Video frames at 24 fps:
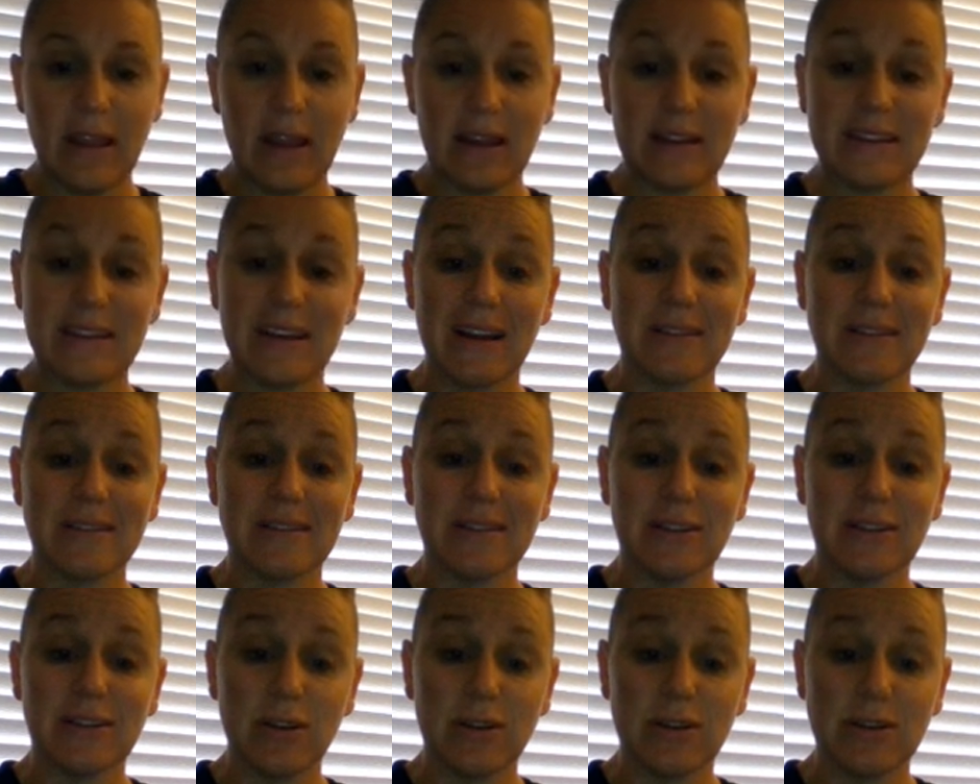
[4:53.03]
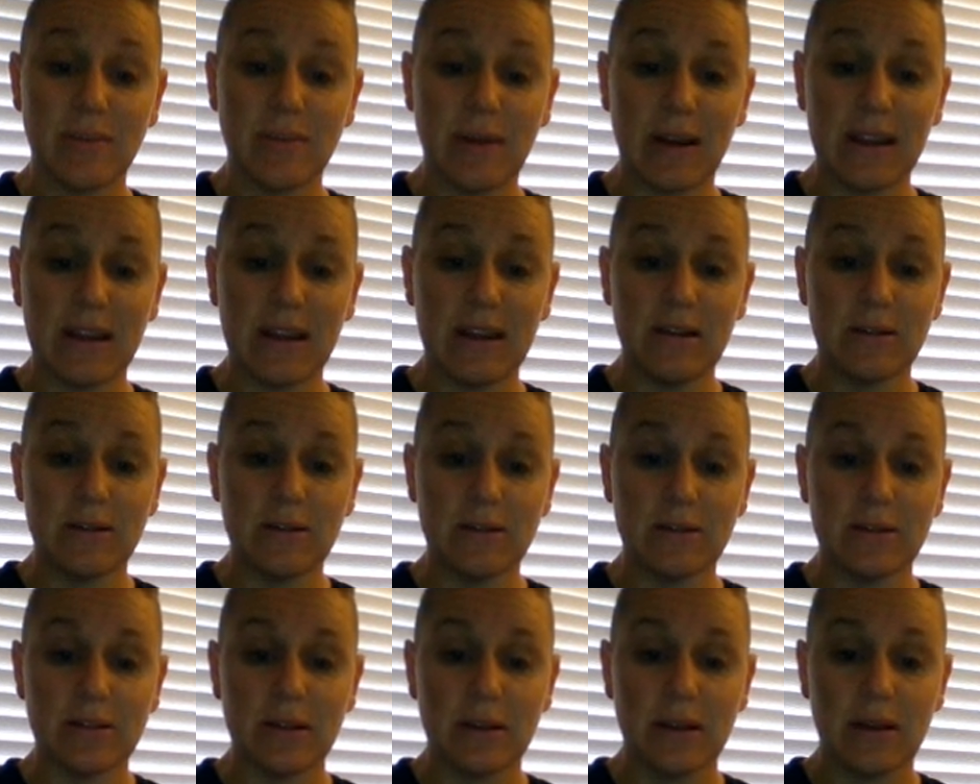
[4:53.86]
That sounds good to my
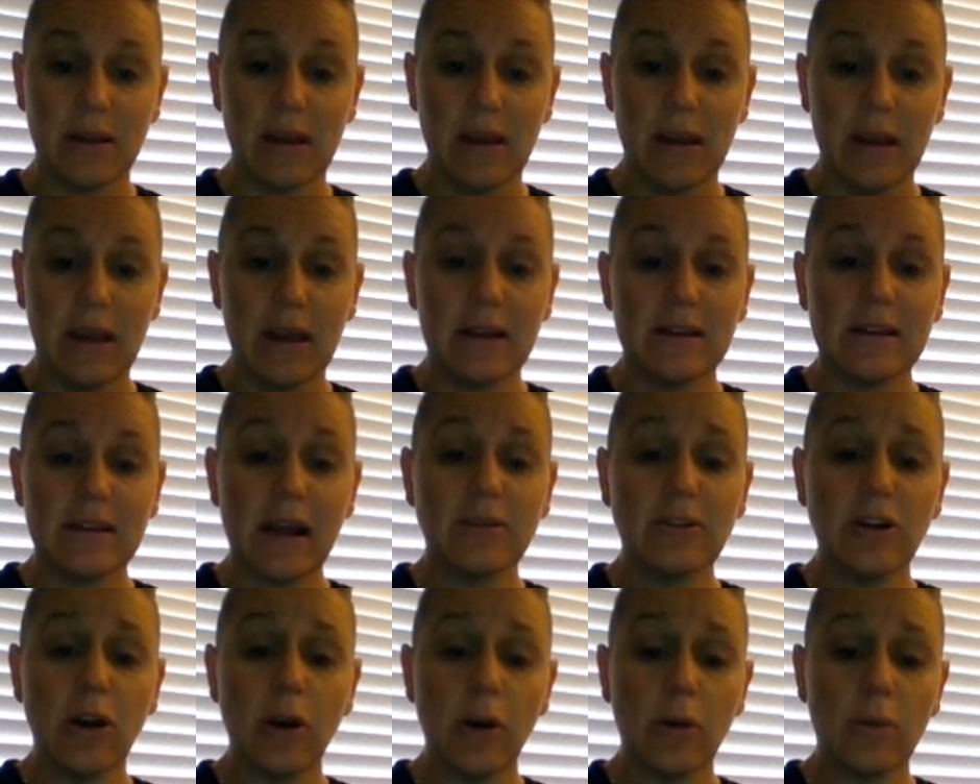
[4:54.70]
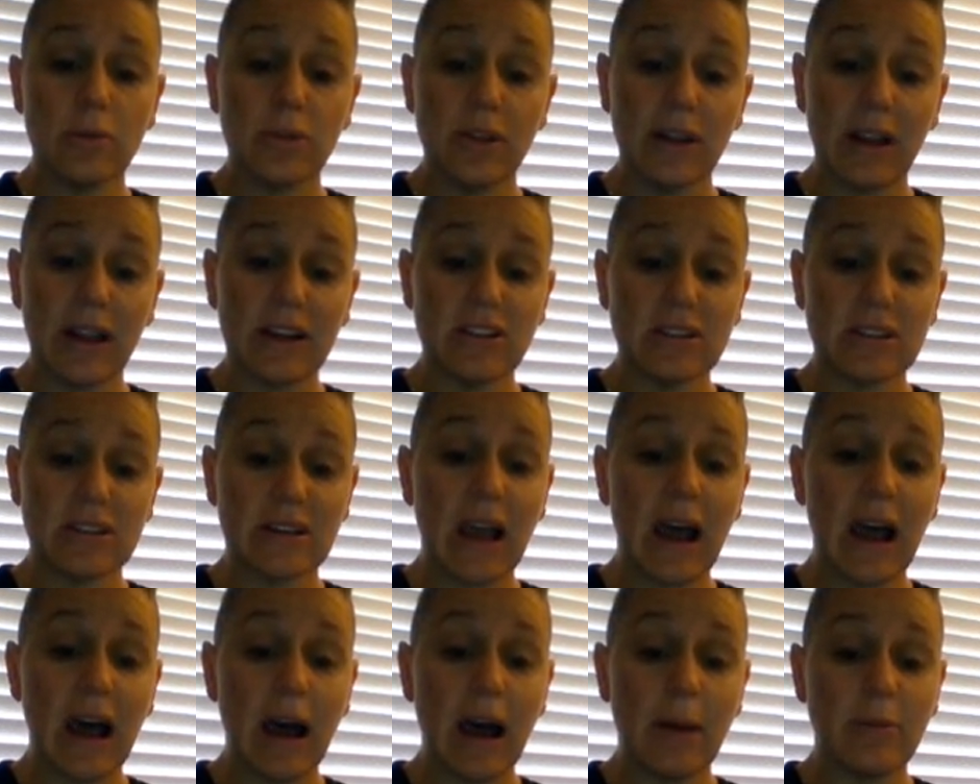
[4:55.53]
ears. Now, no one will think I
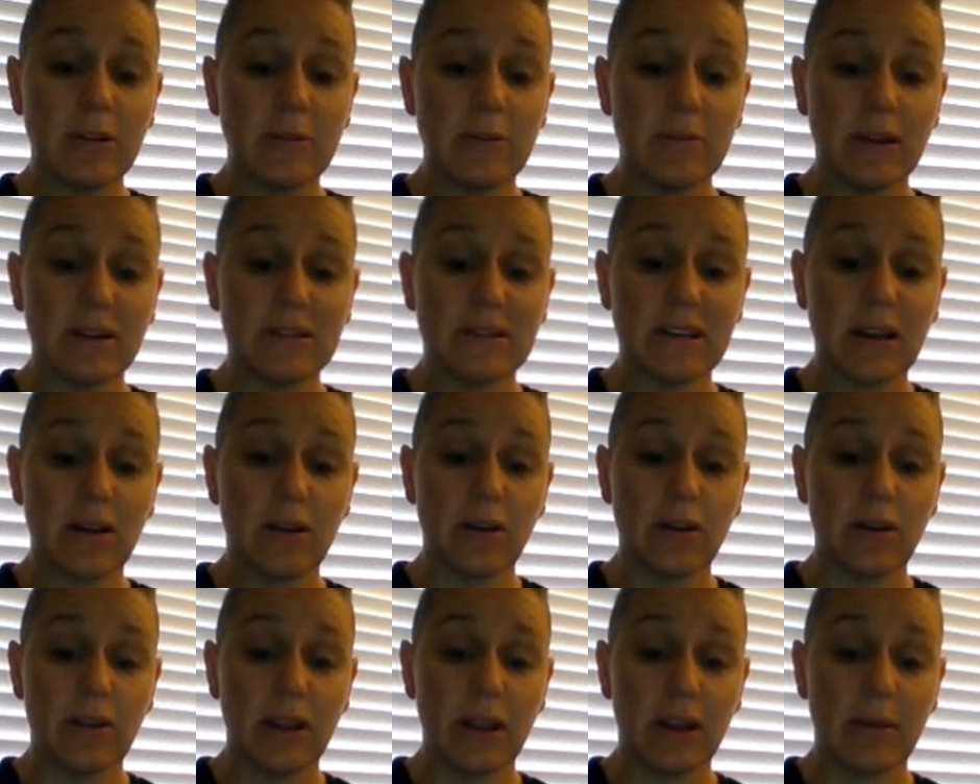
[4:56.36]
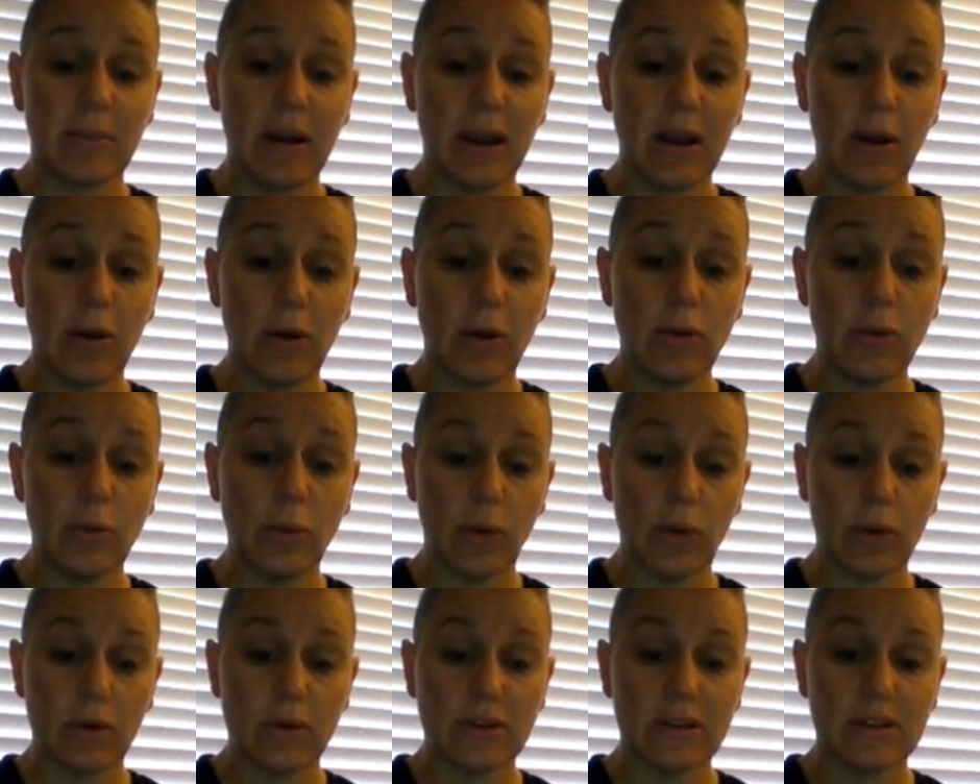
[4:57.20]
just copied because I couldn't think of my
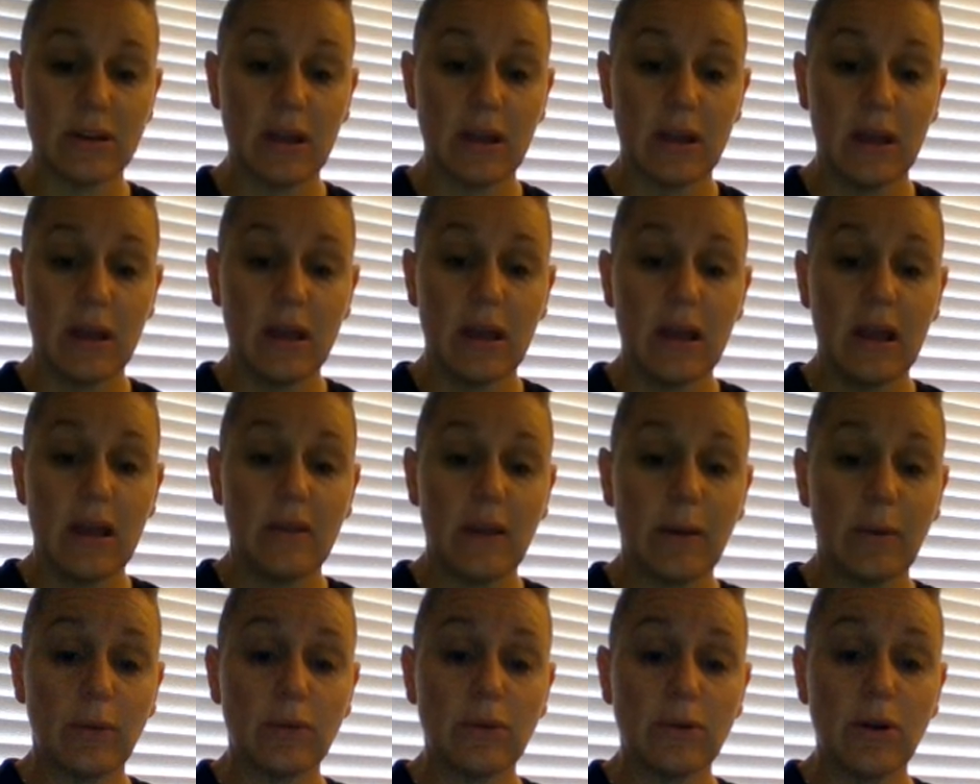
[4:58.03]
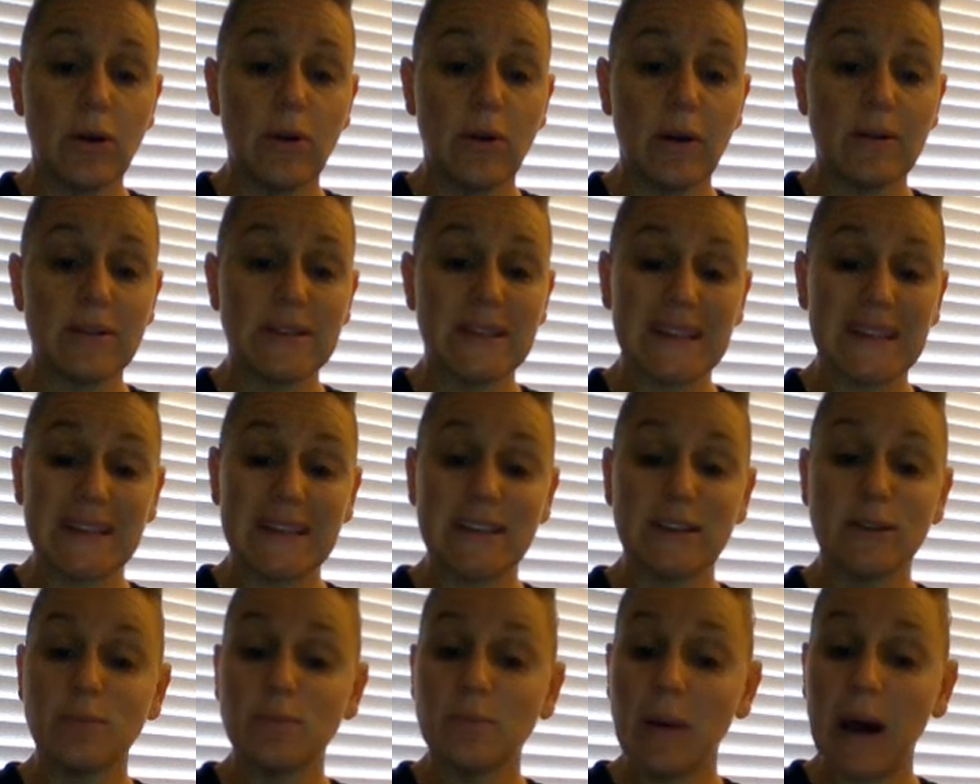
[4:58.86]
own words. They will know I was
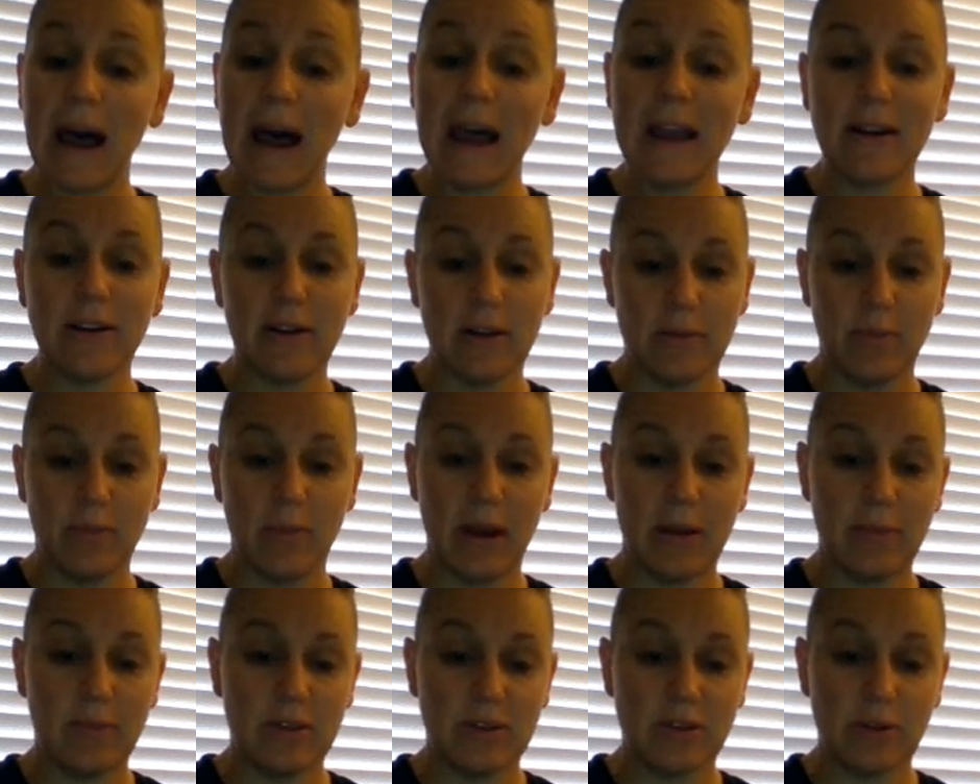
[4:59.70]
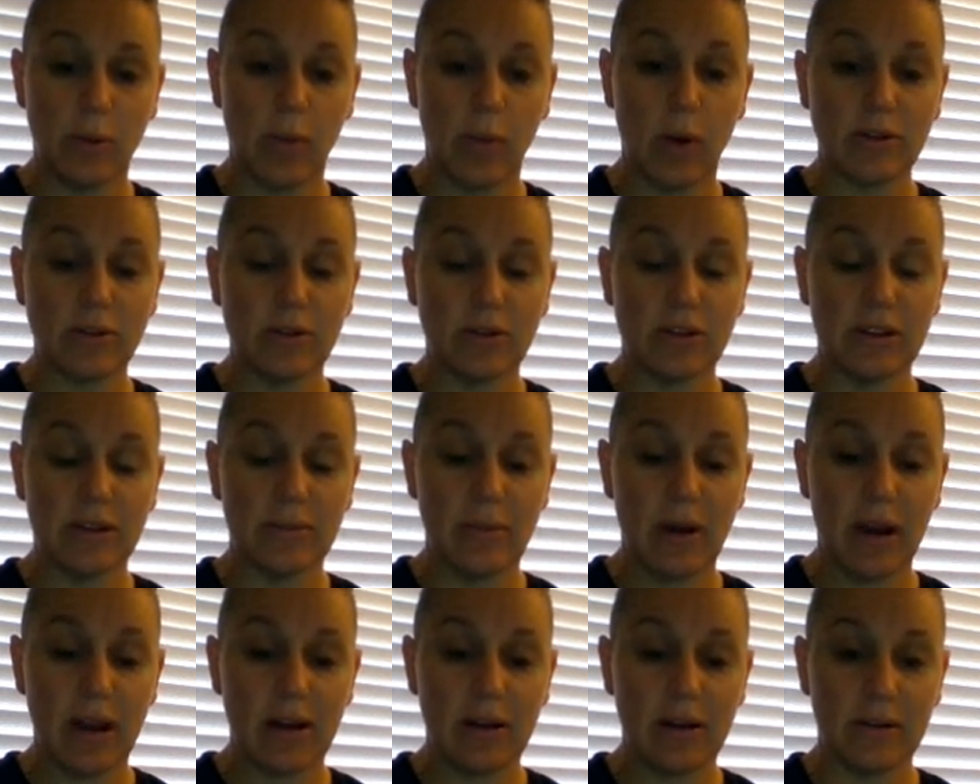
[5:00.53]
inspired by Mr. Walter
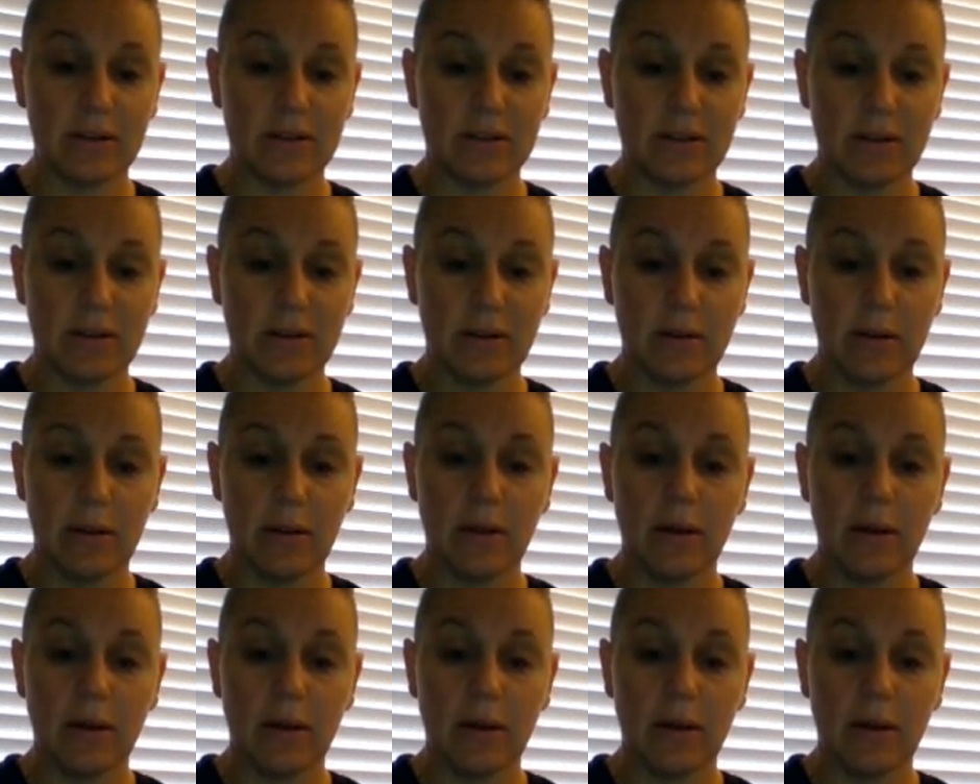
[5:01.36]
Dean Myers.